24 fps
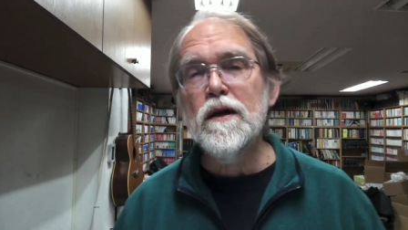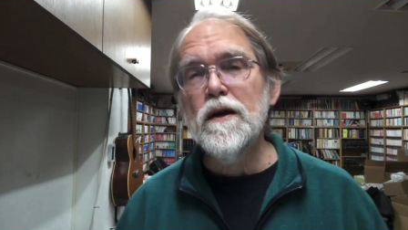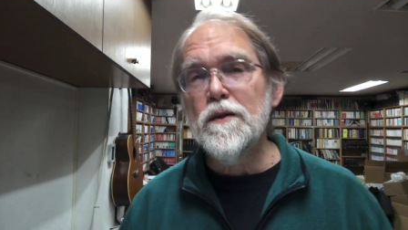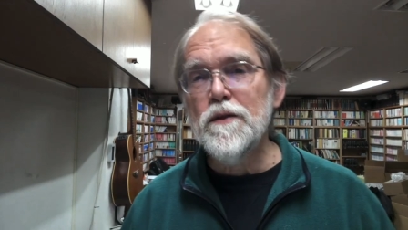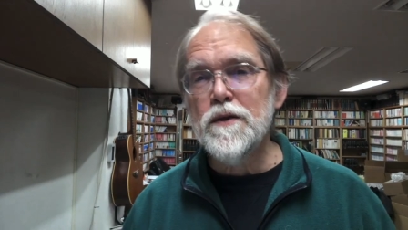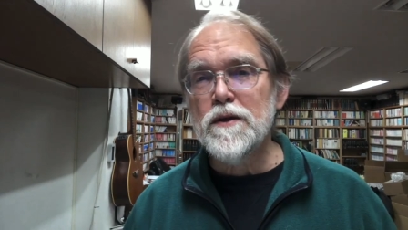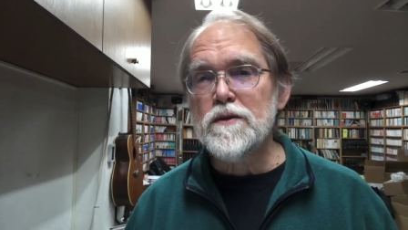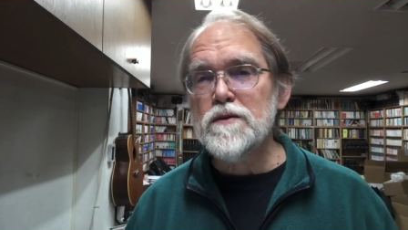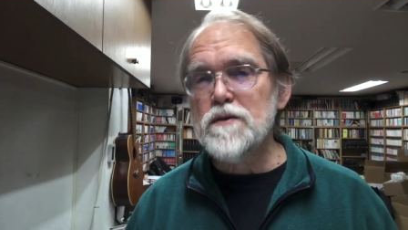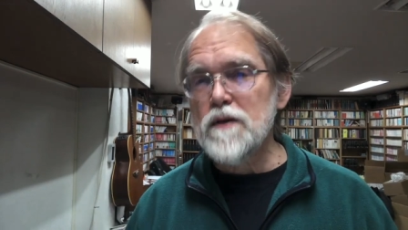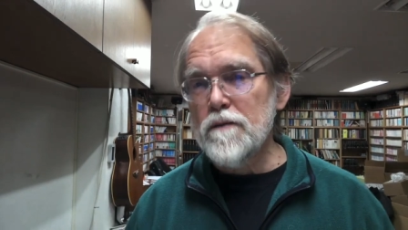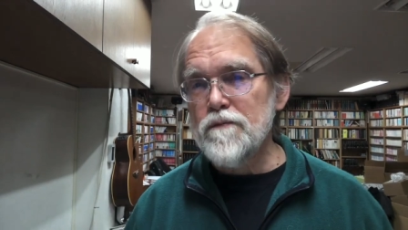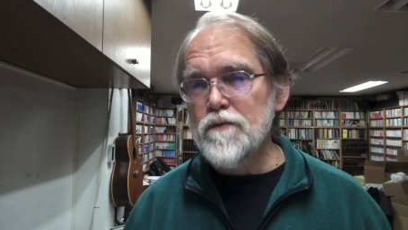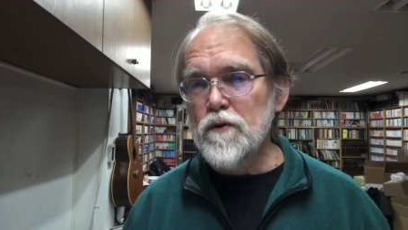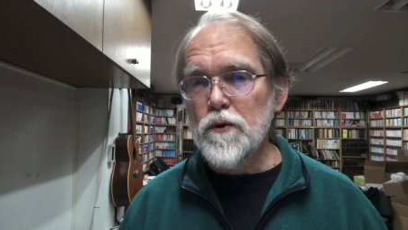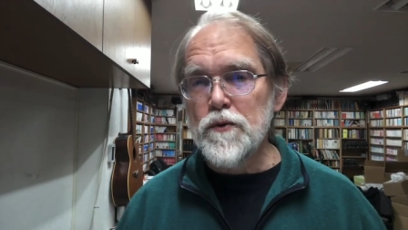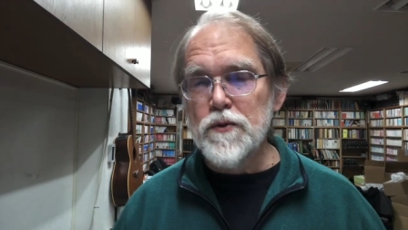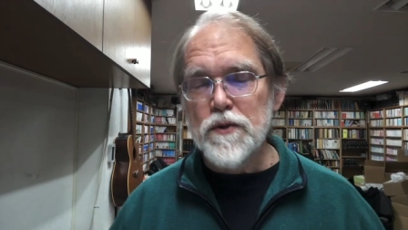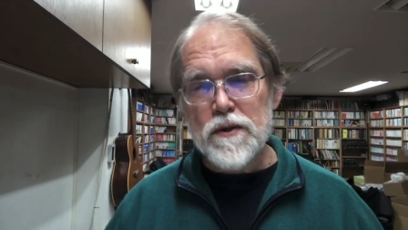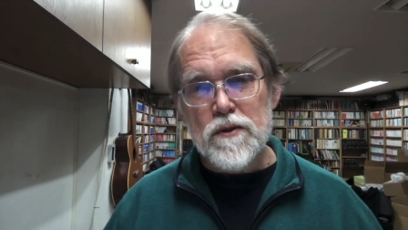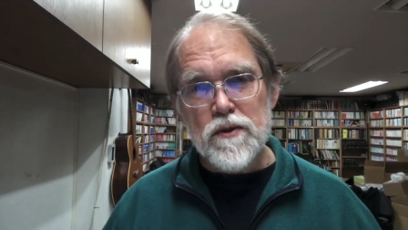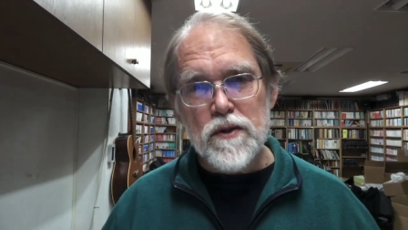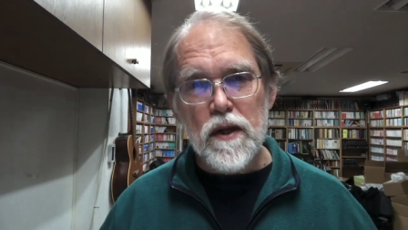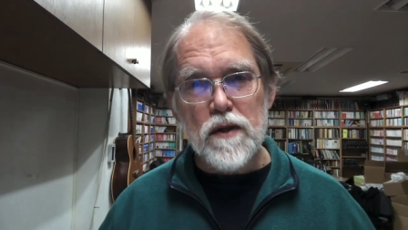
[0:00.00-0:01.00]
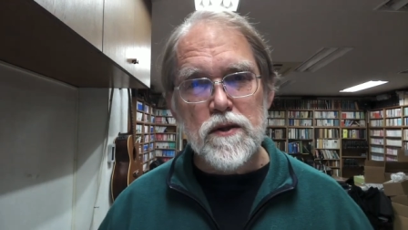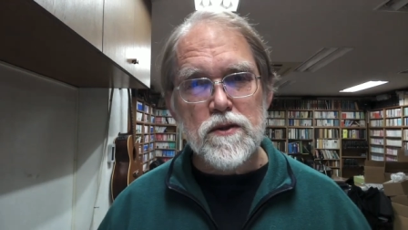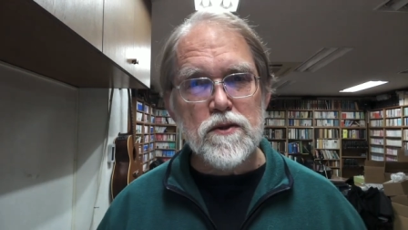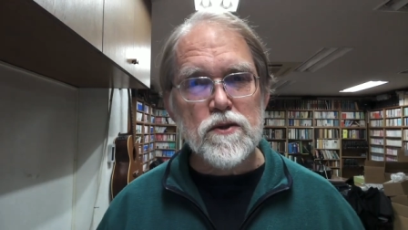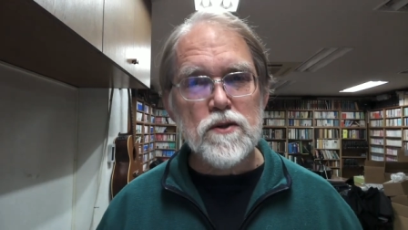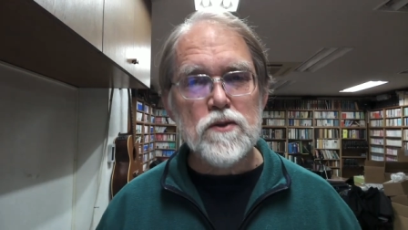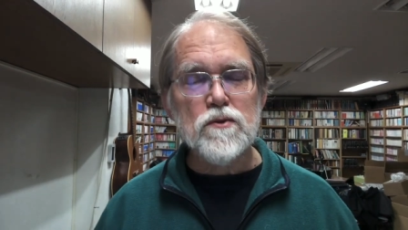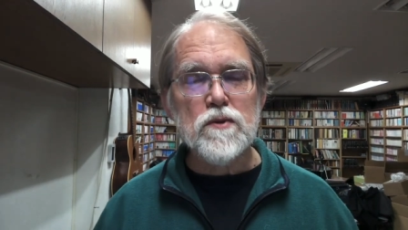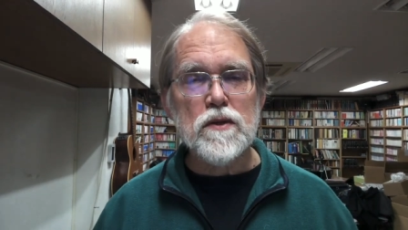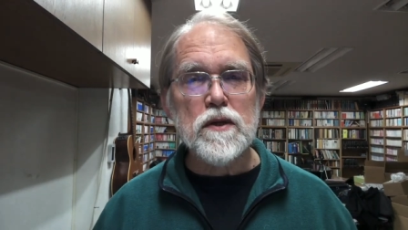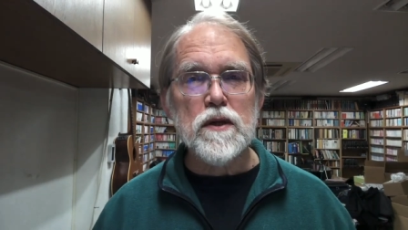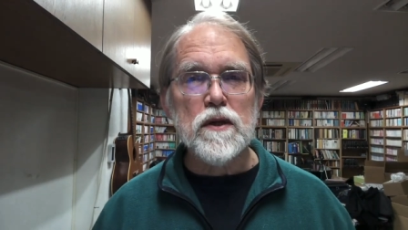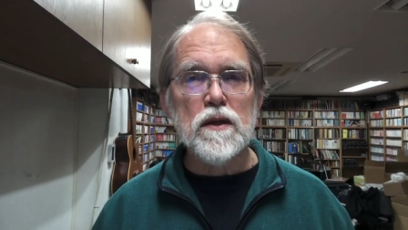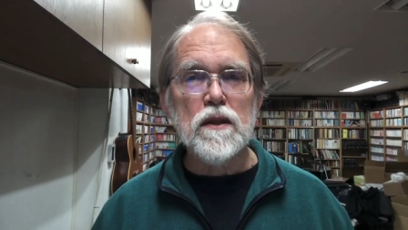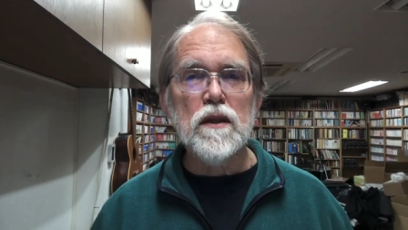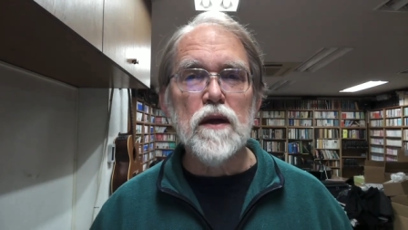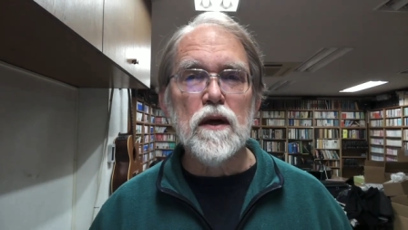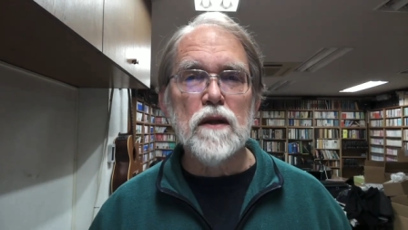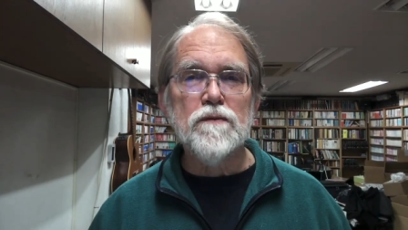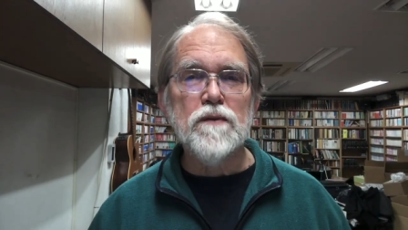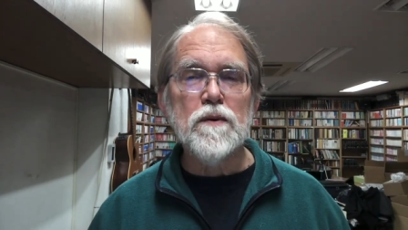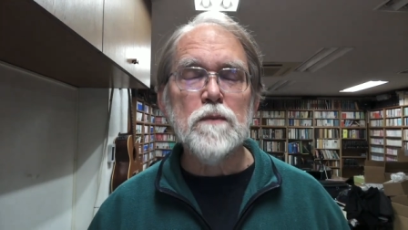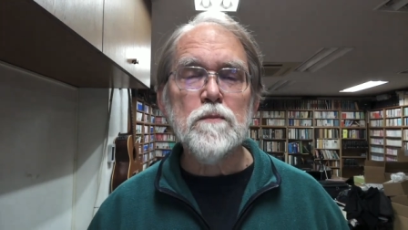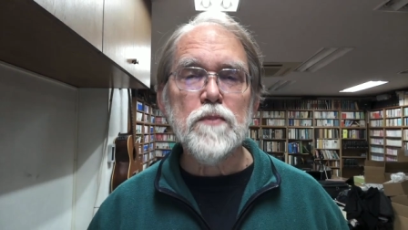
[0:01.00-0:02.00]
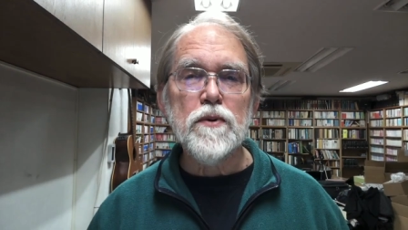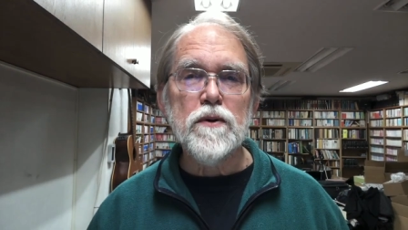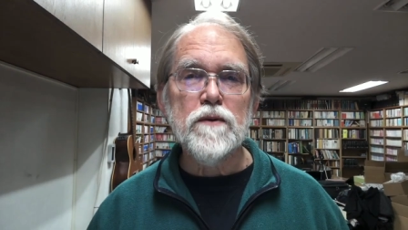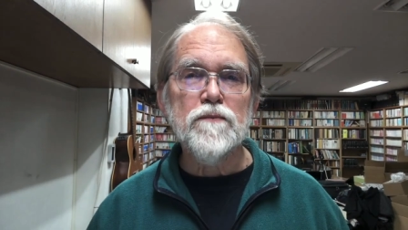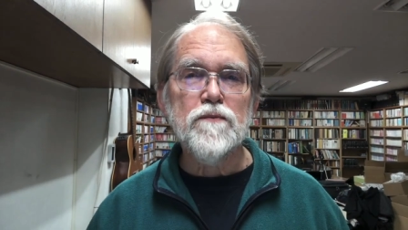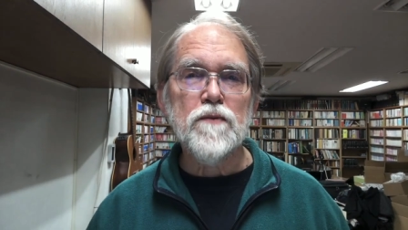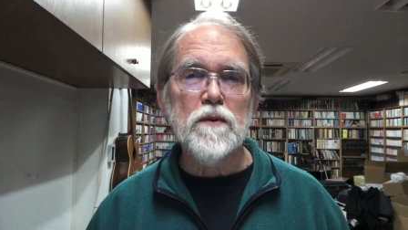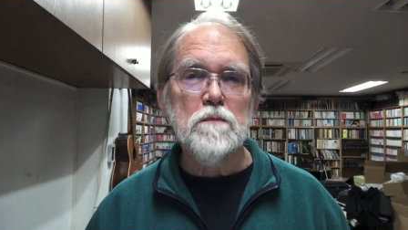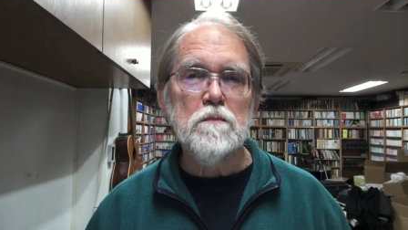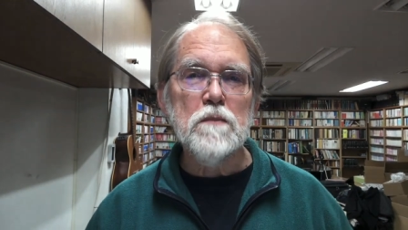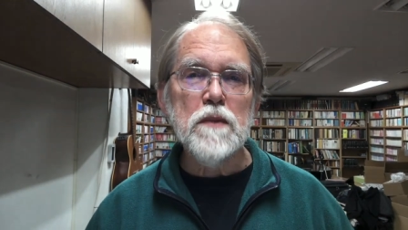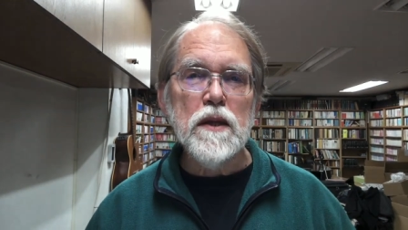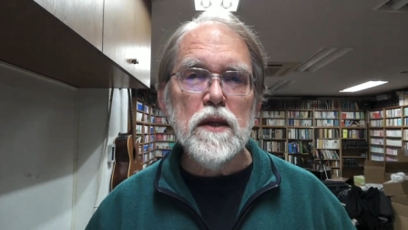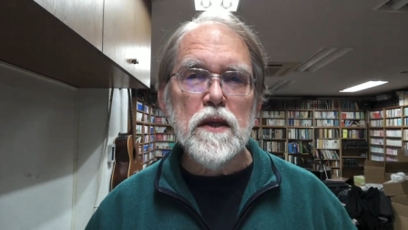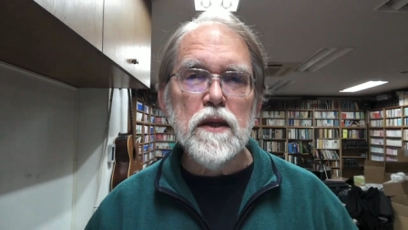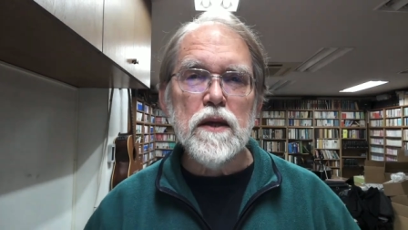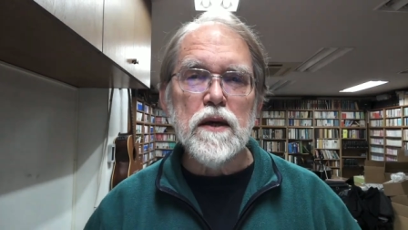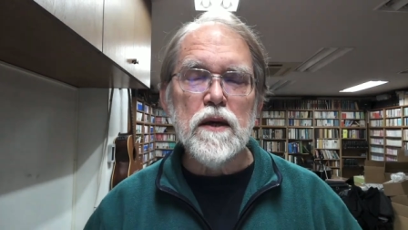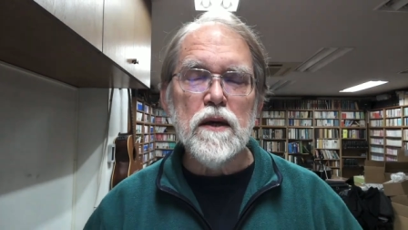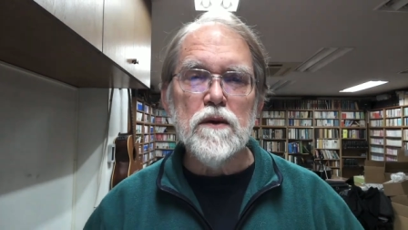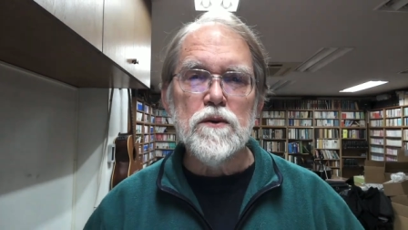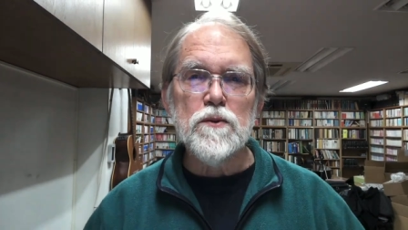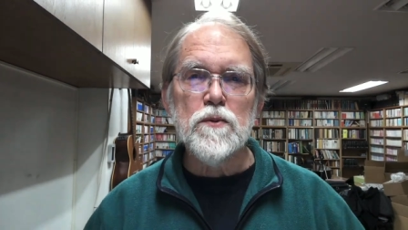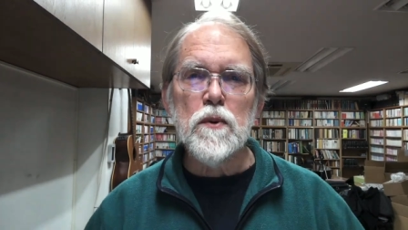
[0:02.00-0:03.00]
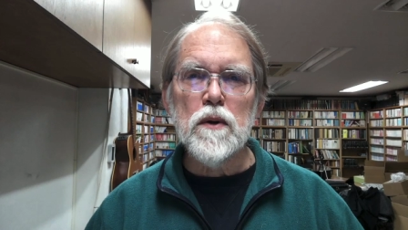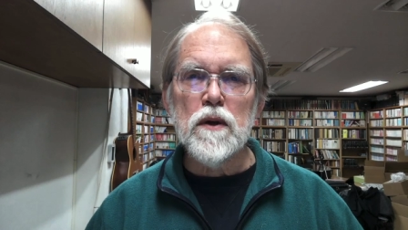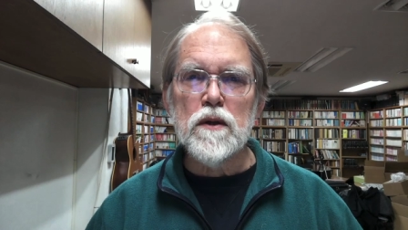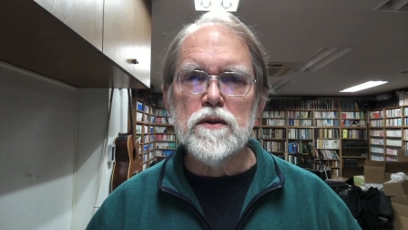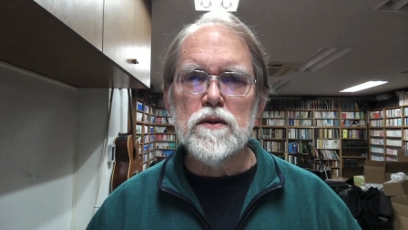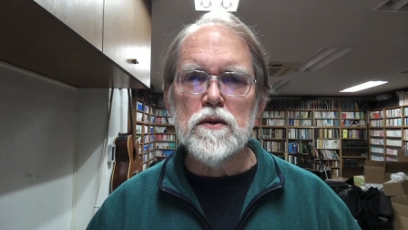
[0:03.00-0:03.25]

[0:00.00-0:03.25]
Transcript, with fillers: things. So of course, these days, children get a lot of input from media as well,